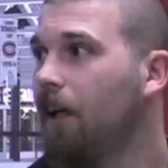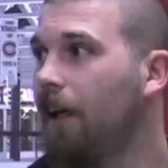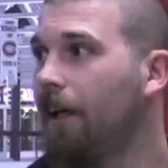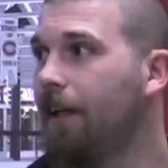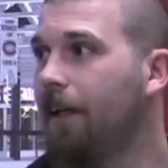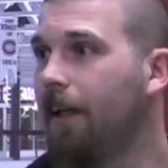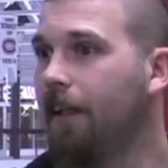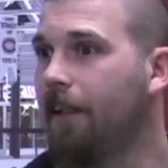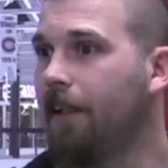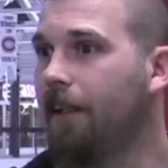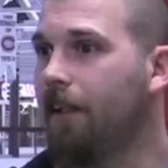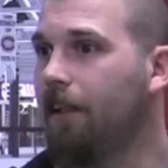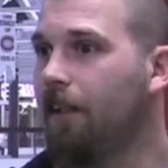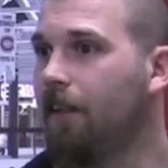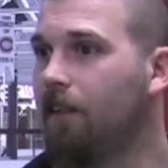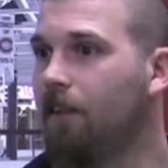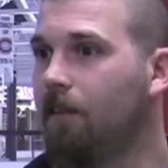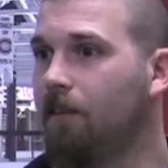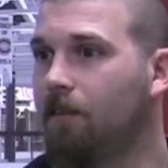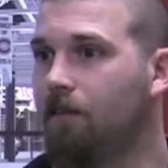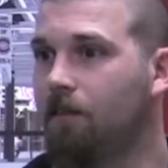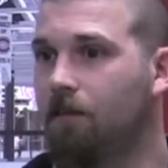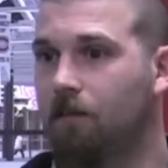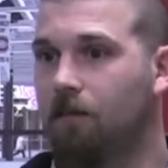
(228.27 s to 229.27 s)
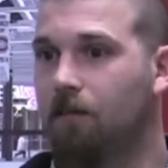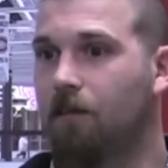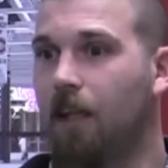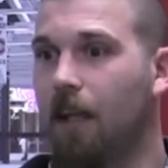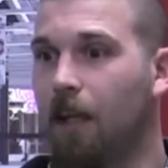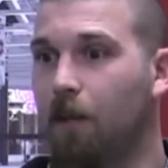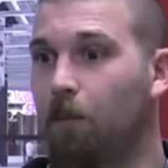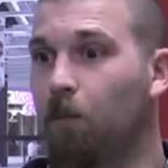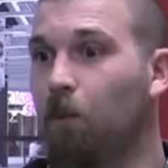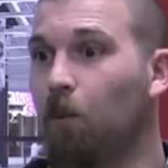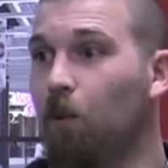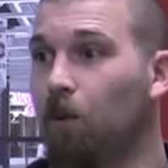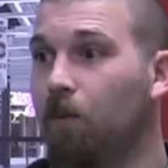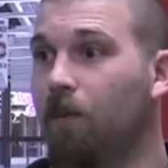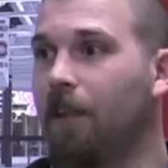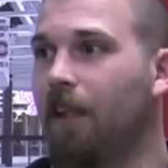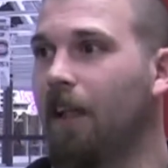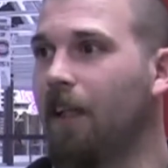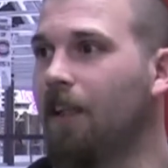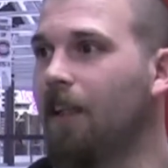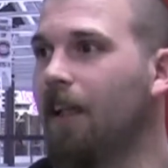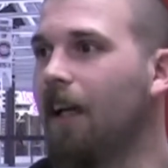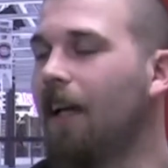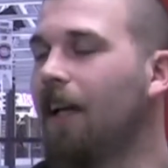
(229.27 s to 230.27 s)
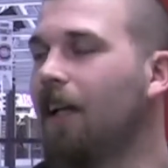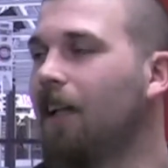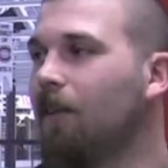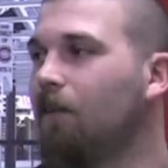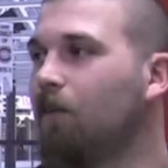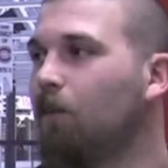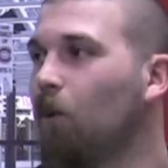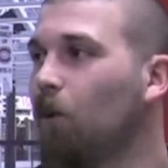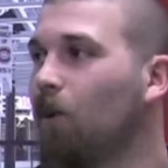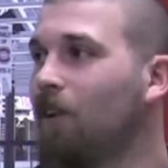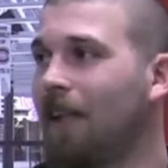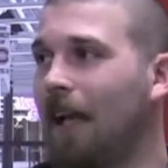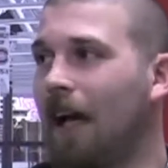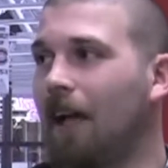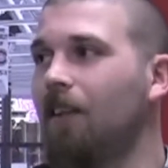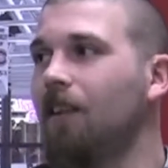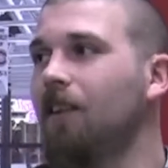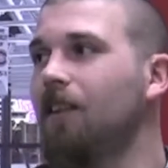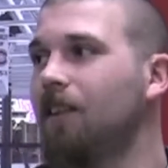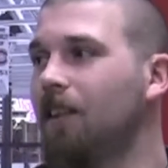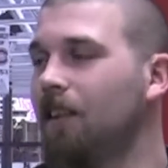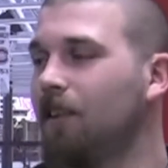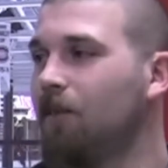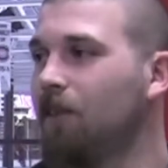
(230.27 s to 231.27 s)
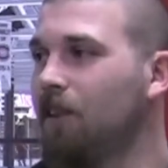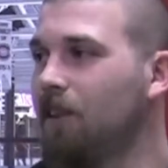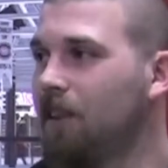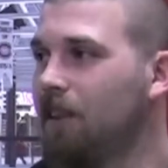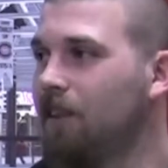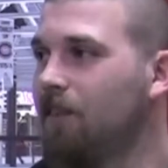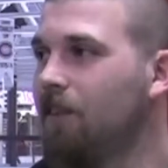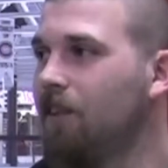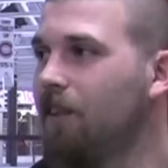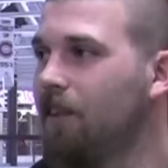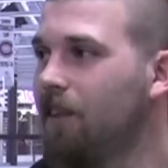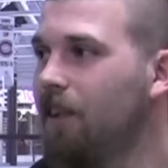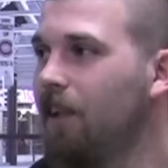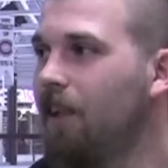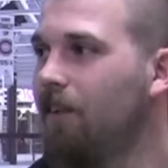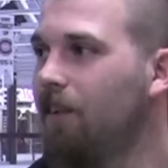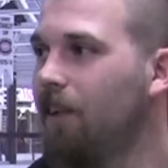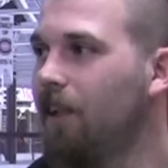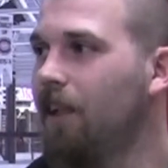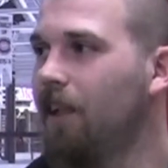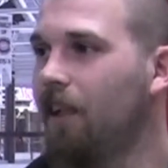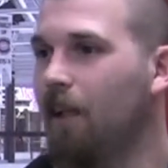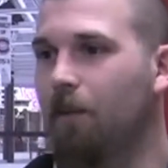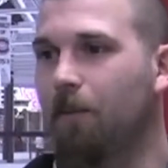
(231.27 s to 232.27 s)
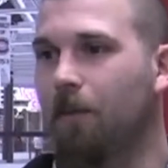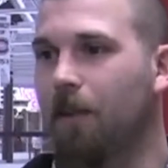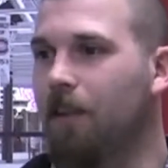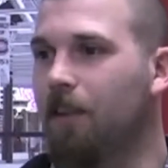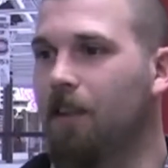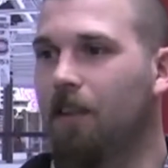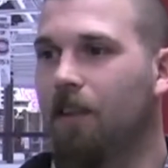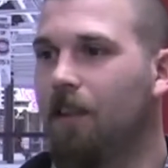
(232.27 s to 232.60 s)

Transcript: And then improving and getting more talented receivers and everything. I mean,